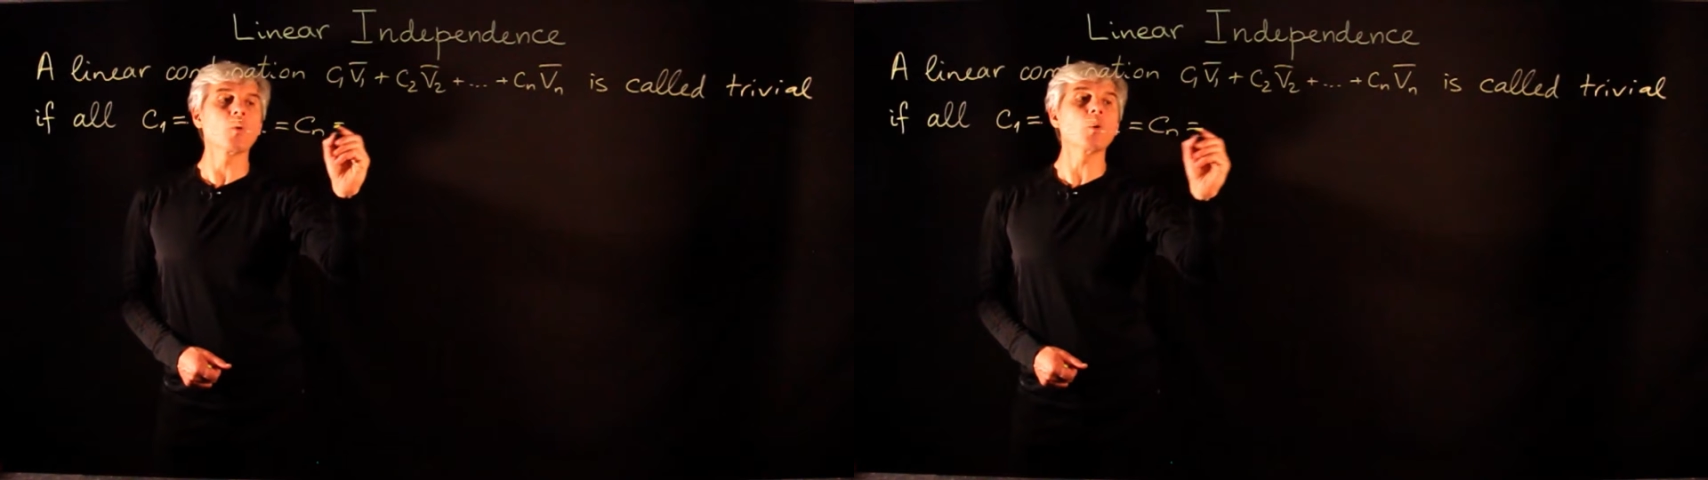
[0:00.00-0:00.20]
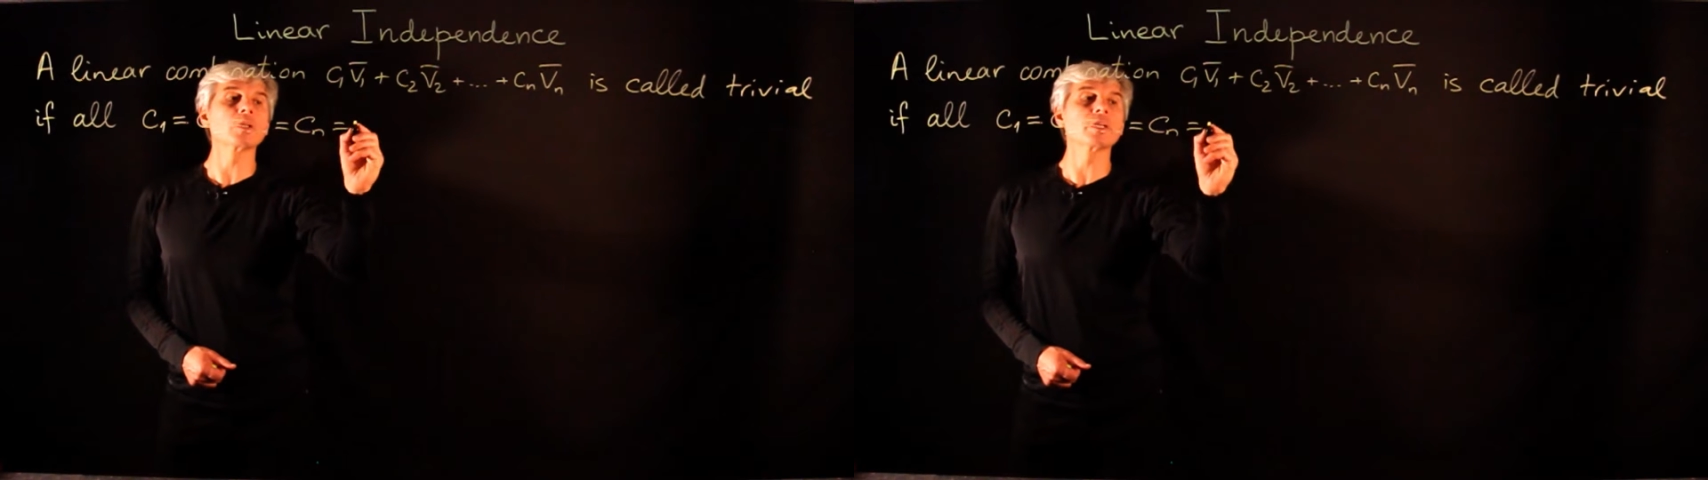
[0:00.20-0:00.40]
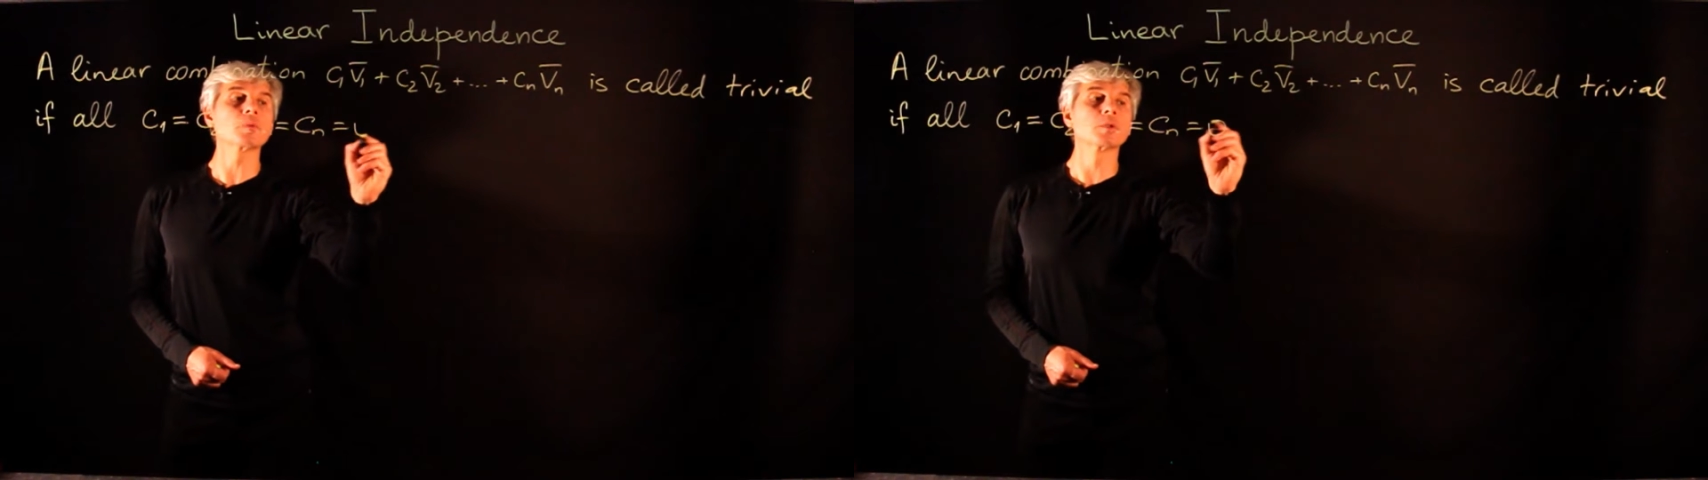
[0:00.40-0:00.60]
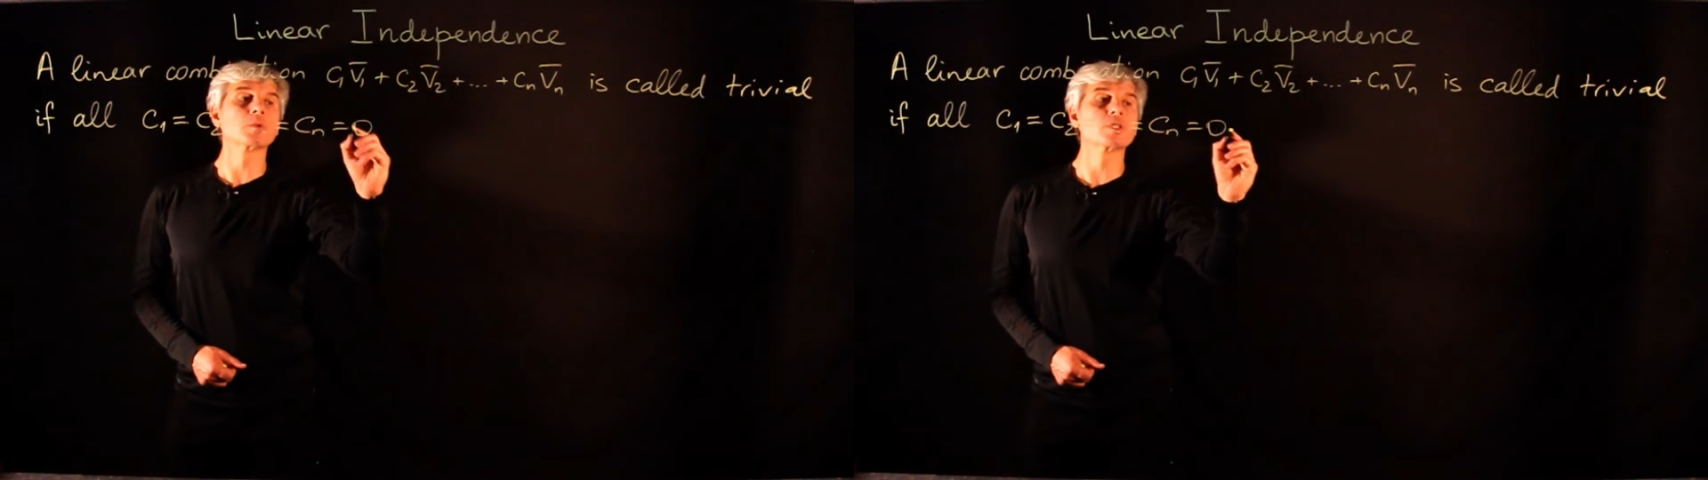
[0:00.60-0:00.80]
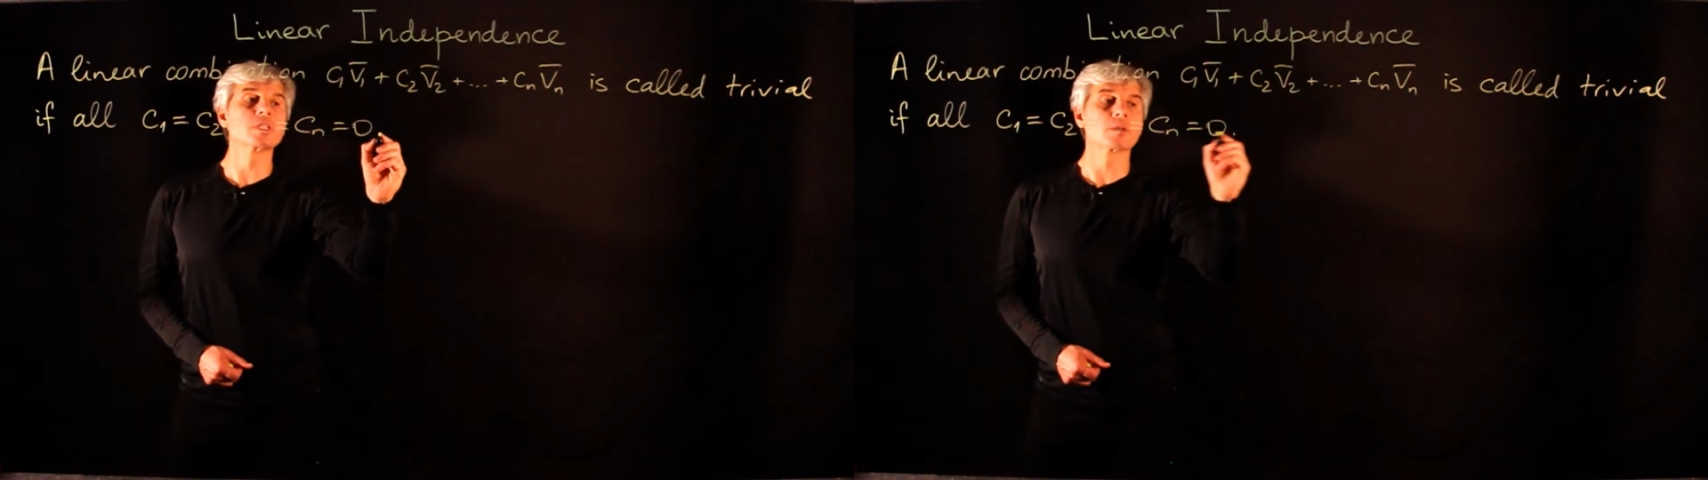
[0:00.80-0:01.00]
all equal
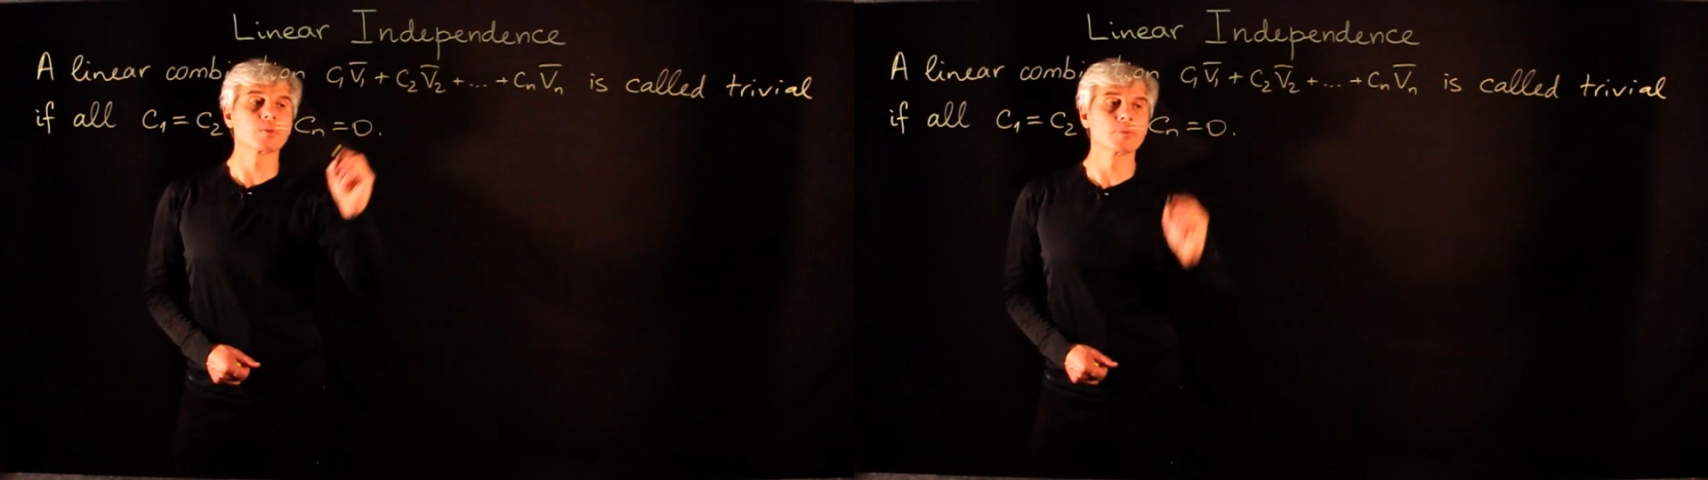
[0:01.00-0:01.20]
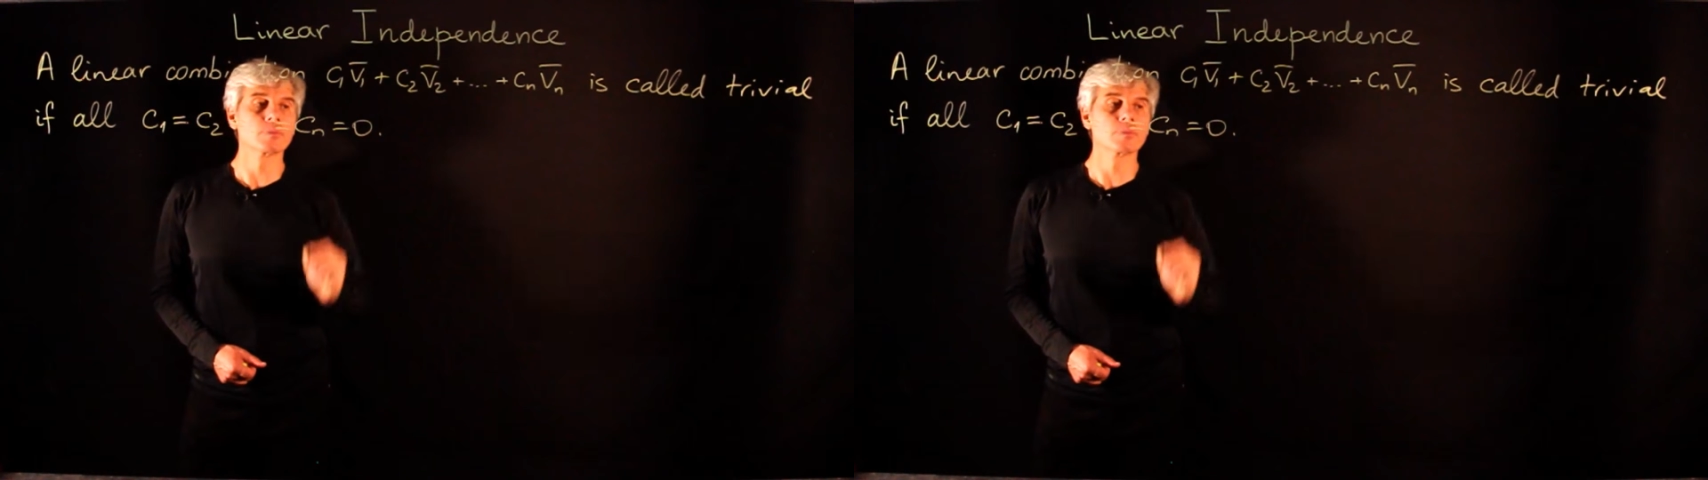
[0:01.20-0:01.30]
to 0.